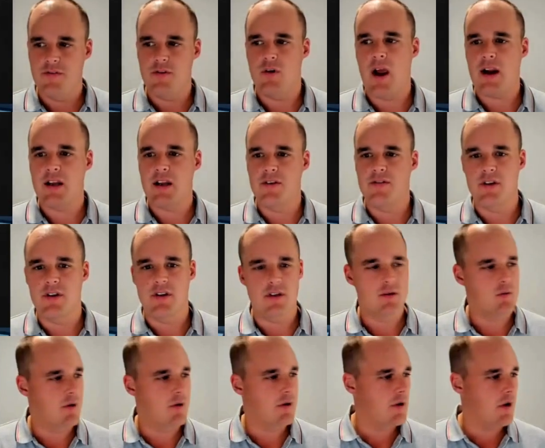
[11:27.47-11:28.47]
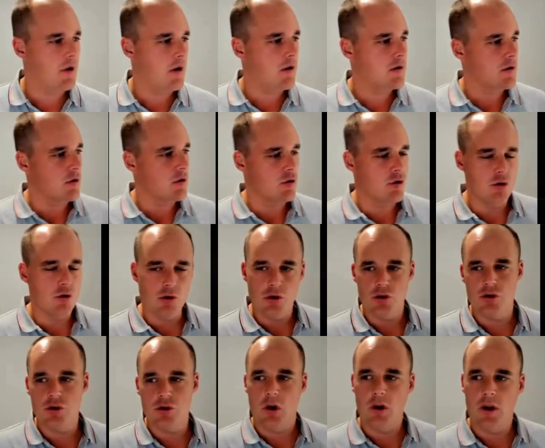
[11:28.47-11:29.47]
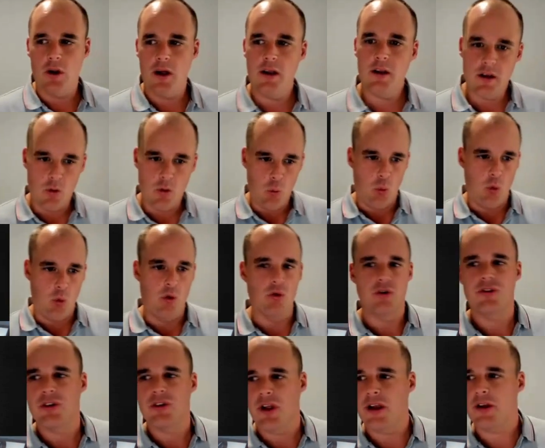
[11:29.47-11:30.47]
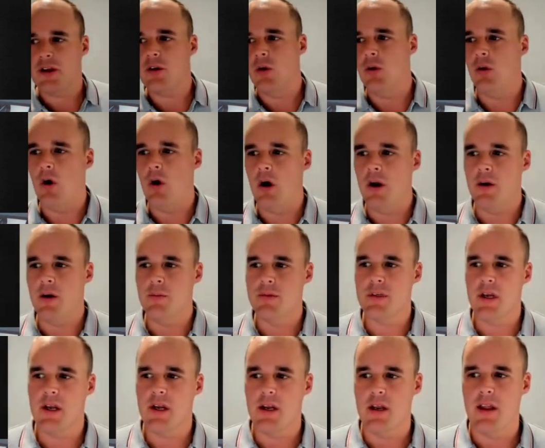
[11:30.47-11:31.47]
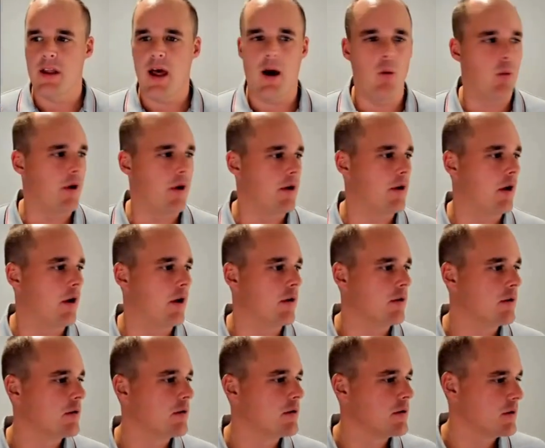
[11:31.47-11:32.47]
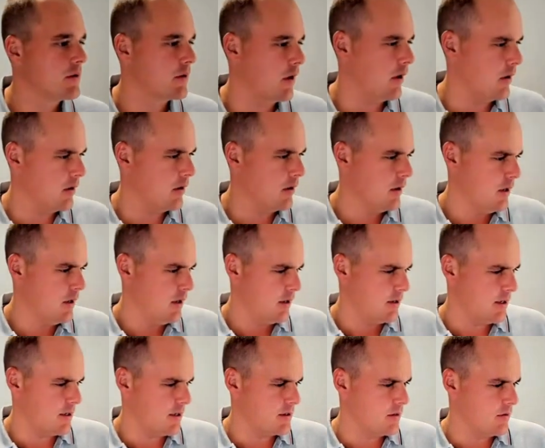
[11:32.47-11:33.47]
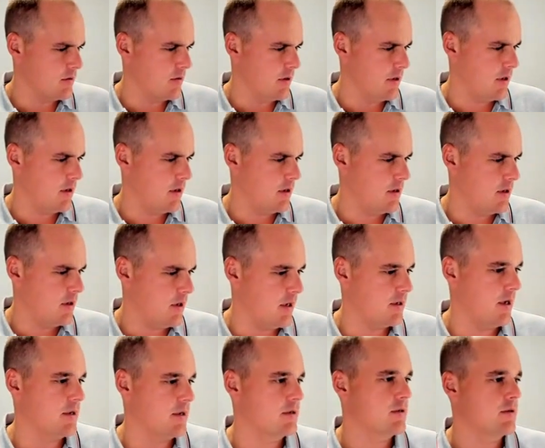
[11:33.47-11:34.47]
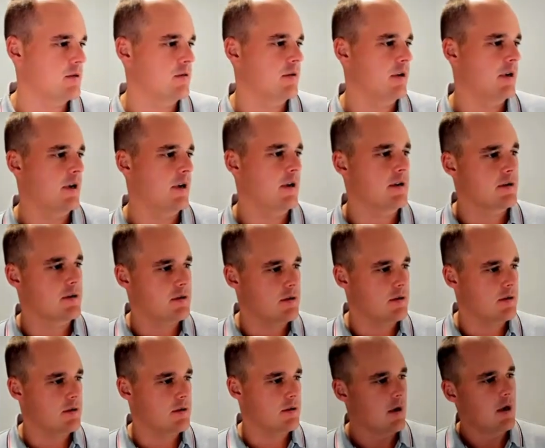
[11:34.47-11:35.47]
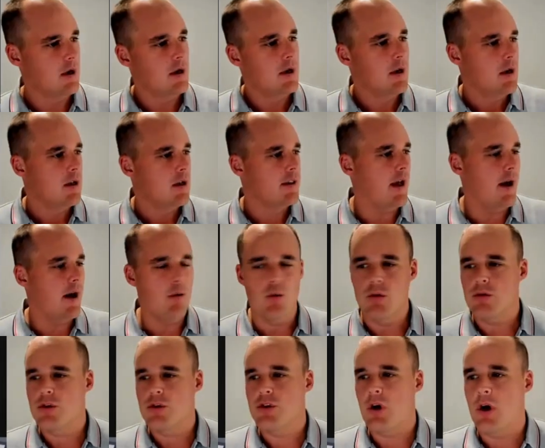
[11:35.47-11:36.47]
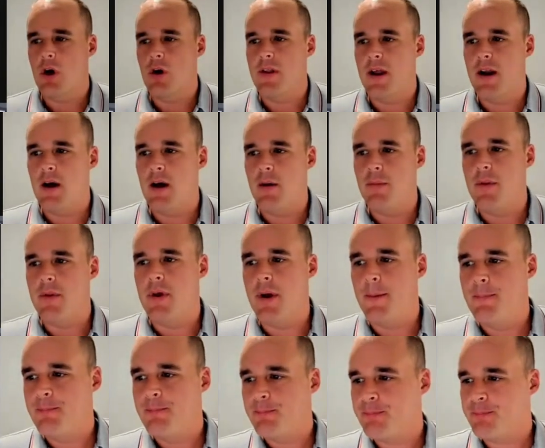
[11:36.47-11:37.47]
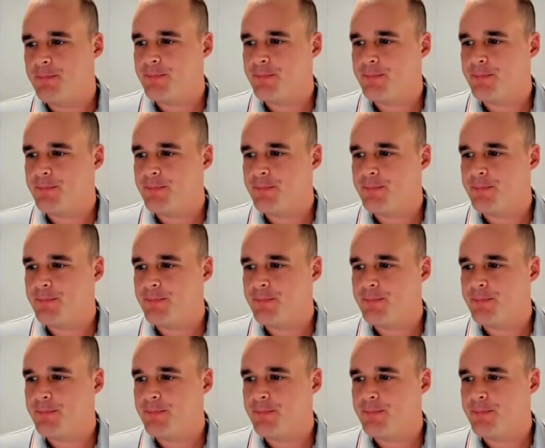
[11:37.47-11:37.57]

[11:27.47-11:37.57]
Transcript: If you're active in this window and you do Control A, it will select all items in that window. So does it do it again? Yeah, it does do it again. So that will show that up there.